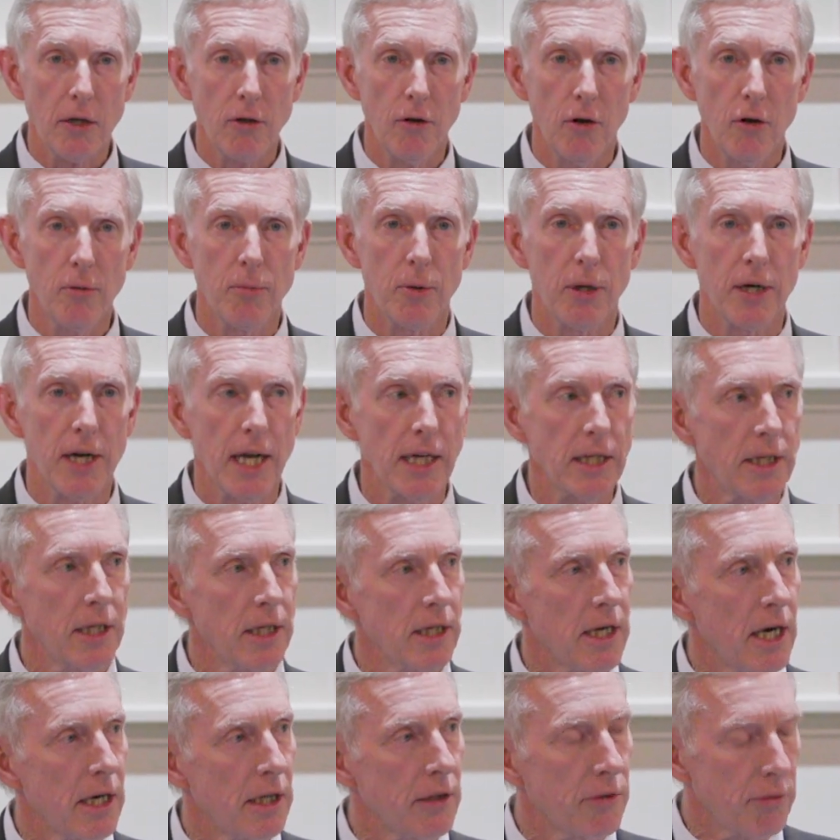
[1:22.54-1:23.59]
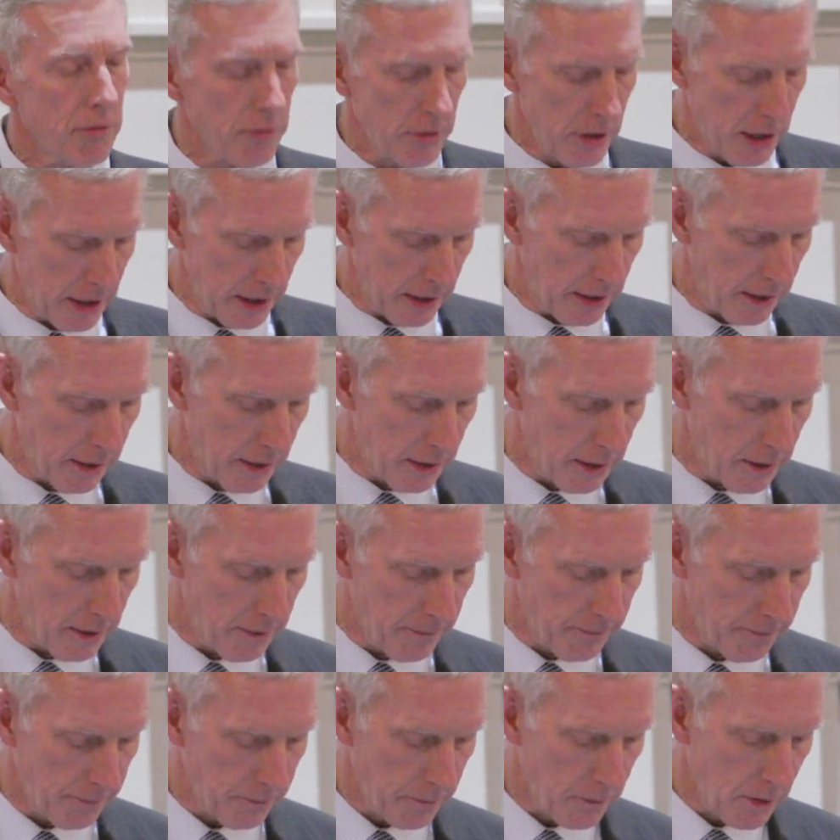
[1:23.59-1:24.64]
October 1993,
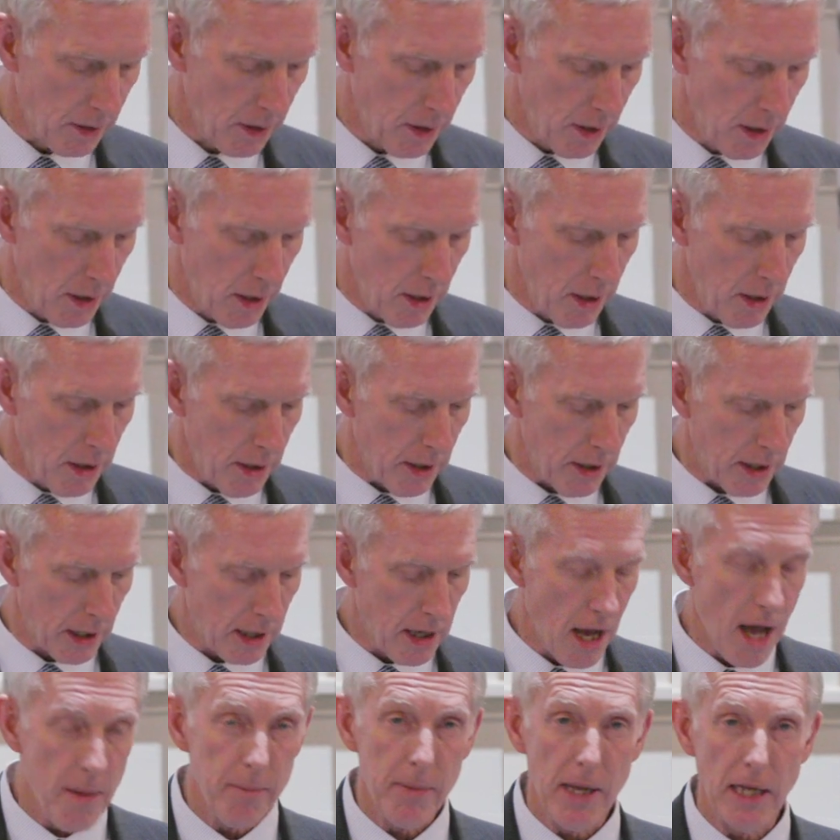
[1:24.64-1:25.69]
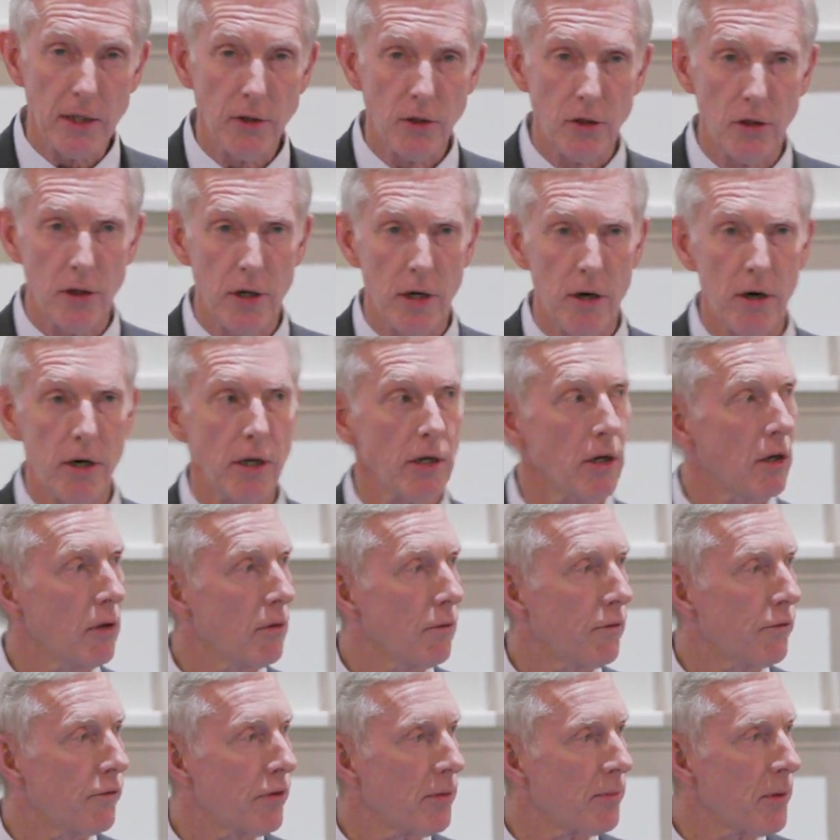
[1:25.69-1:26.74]
in a combat
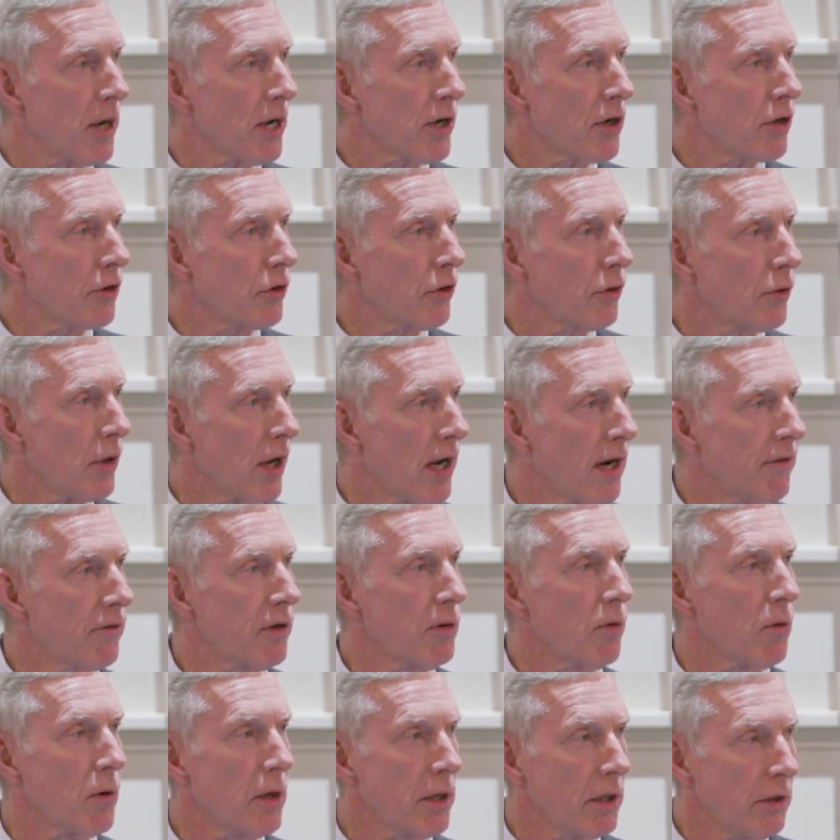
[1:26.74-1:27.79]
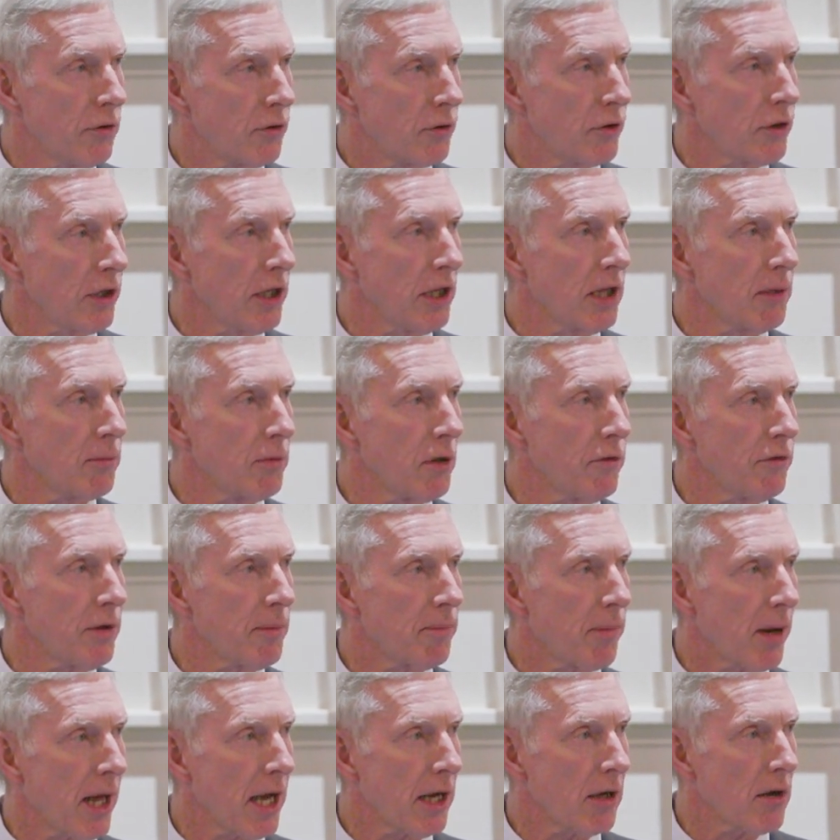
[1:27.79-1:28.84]
scenario familiar to everyone who's seen the movie
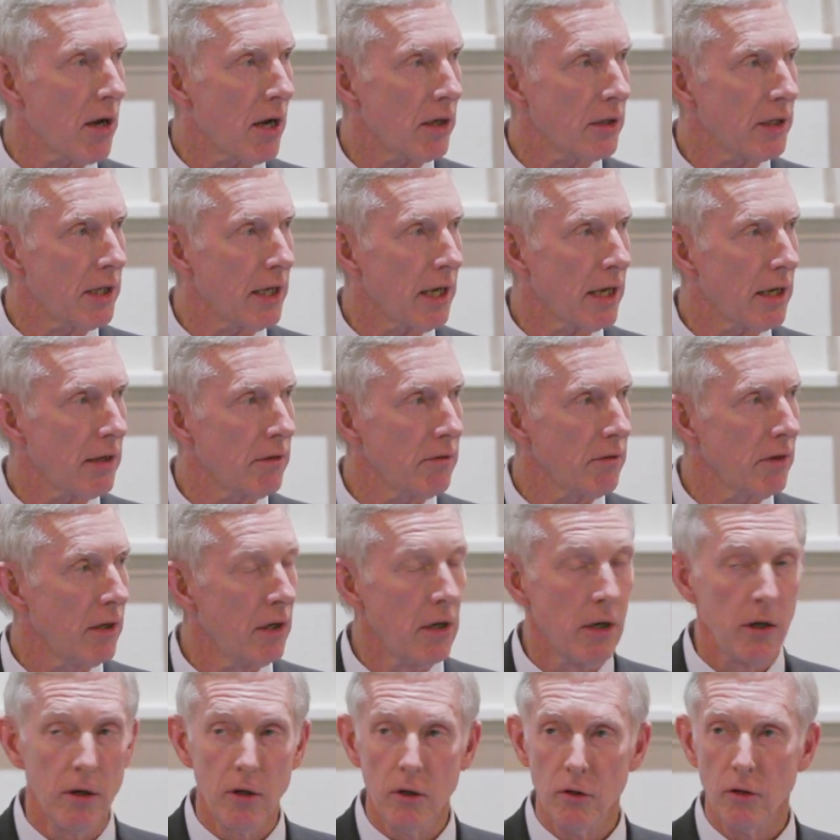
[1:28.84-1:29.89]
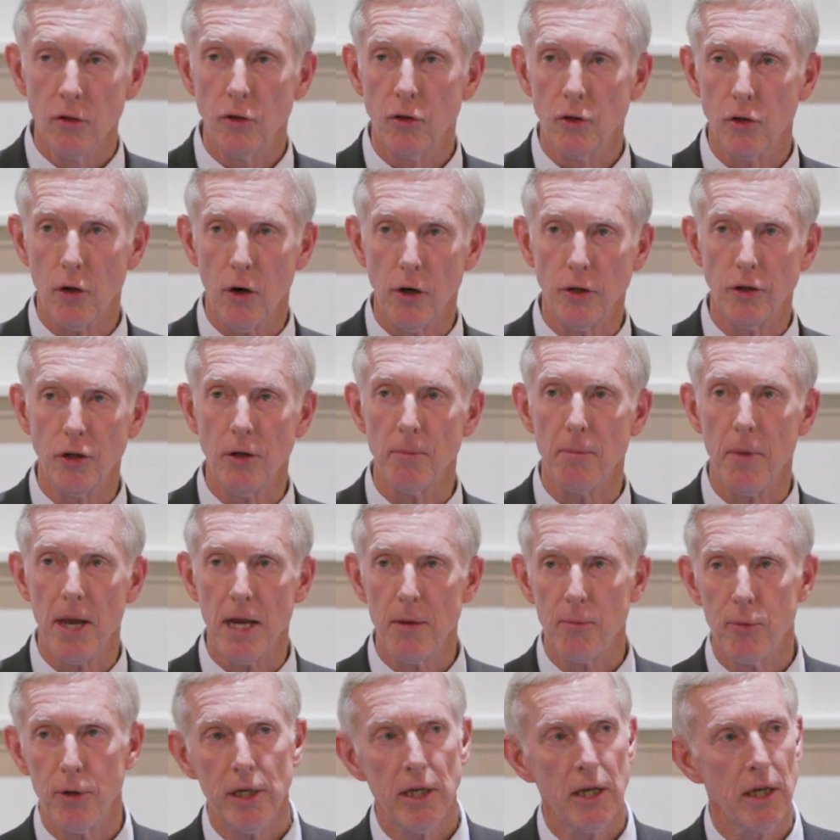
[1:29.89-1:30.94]
Black Hawk Down, Sergeant
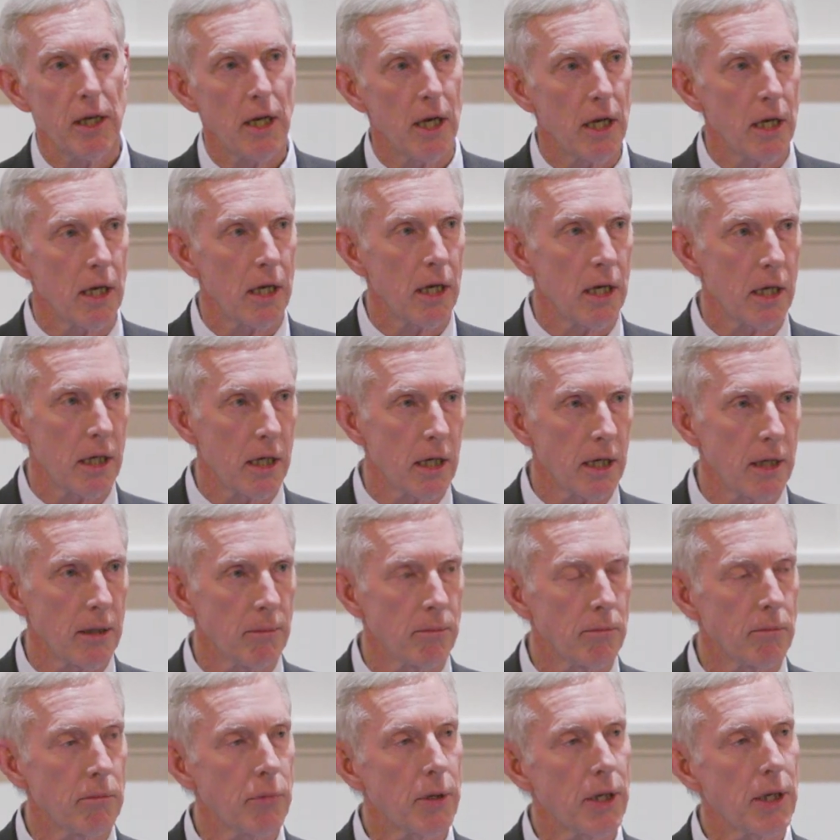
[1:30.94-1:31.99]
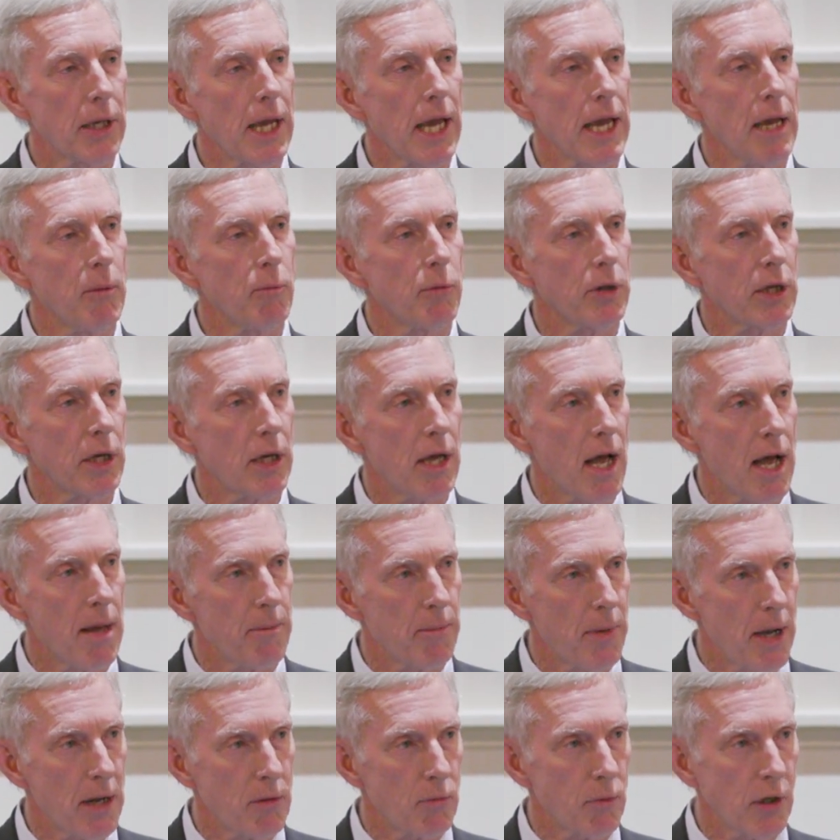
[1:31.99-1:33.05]
Mabry came with a
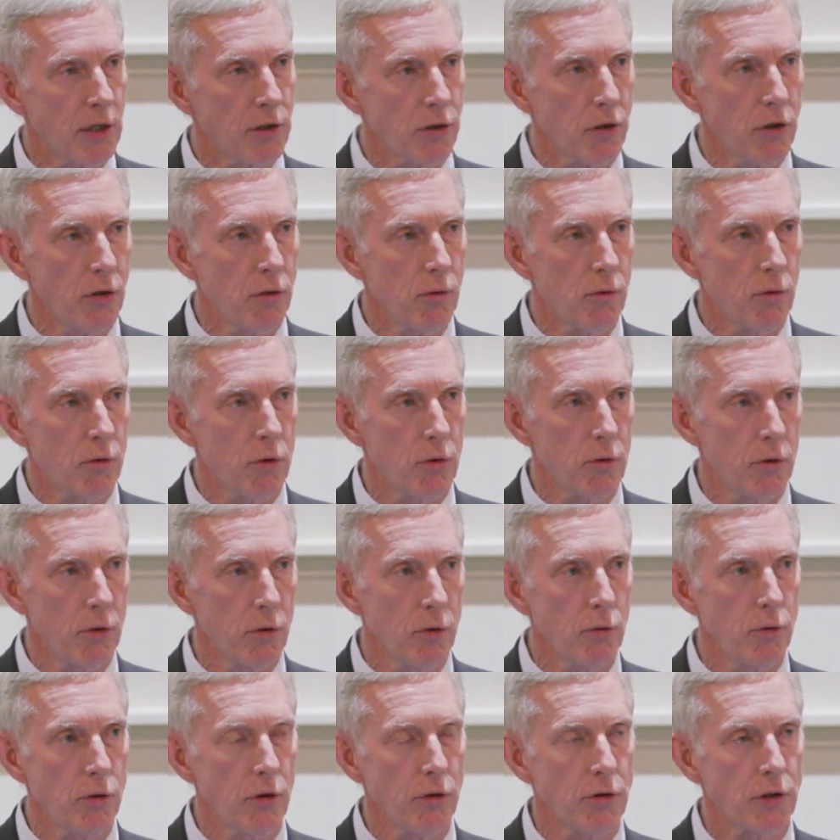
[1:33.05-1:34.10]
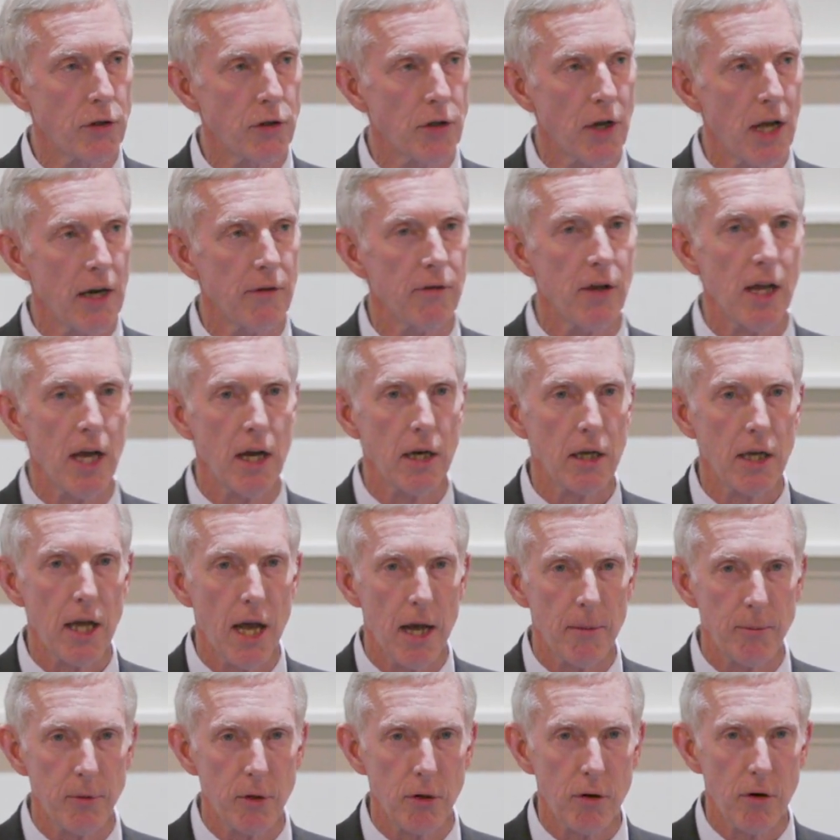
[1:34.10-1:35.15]
combat rescue crew to the site of a
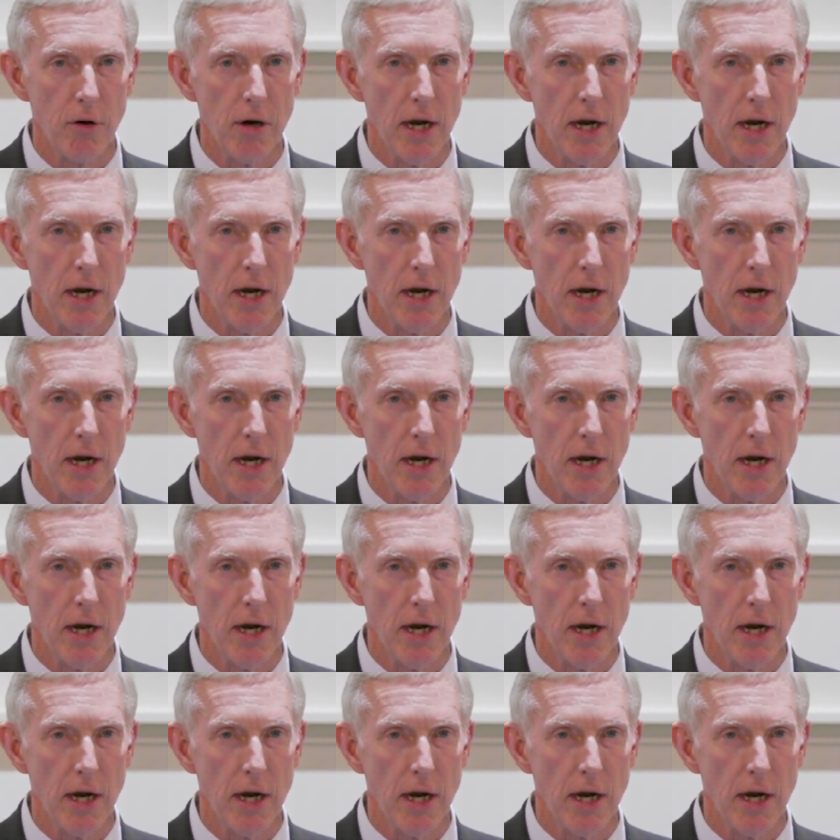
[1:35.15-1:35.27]
helicopter